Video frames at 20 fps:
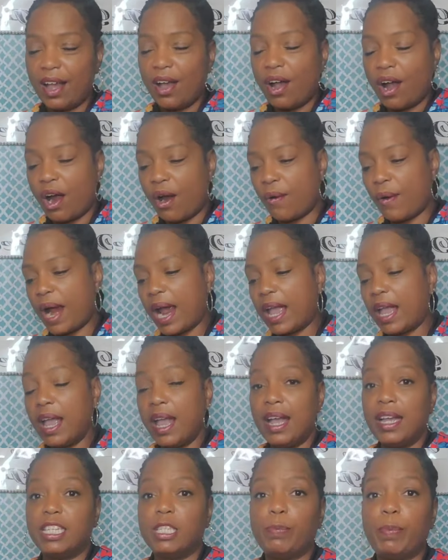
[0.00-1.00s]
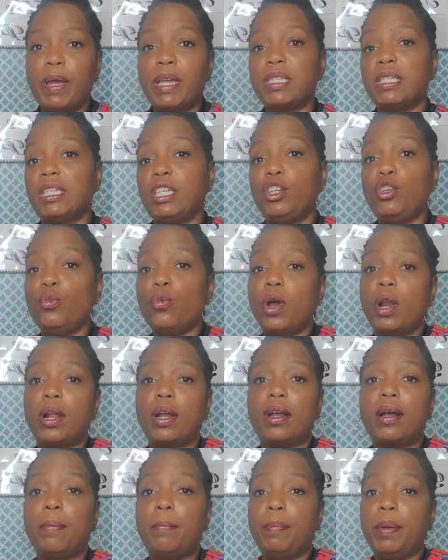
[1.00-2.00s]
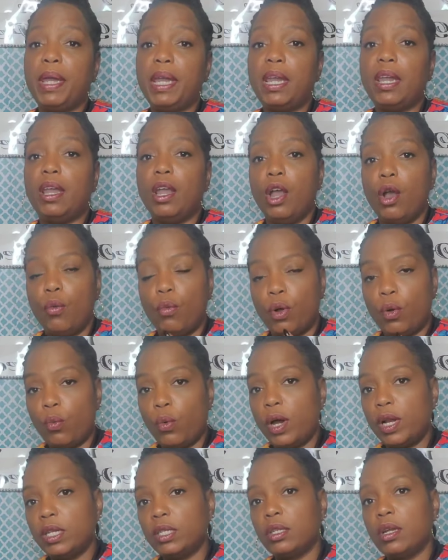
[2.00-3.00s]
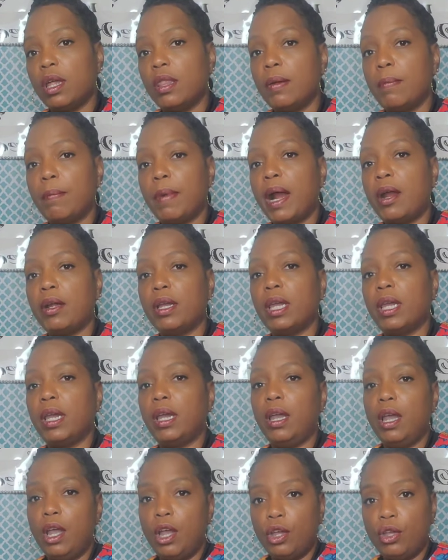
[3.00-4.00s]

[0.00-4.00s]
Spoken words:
All right, especially you want to compete with what is on the market.